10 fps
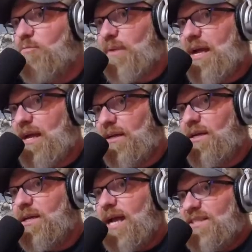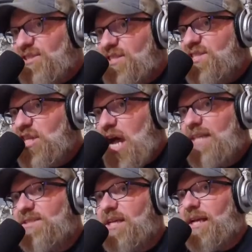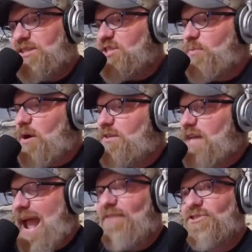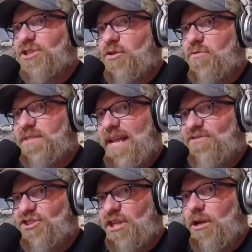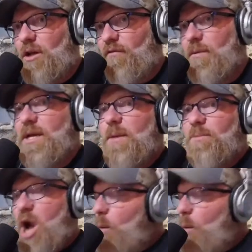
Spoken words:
big. It's disgusting. And she's wearing house shoes that have shit all over them. No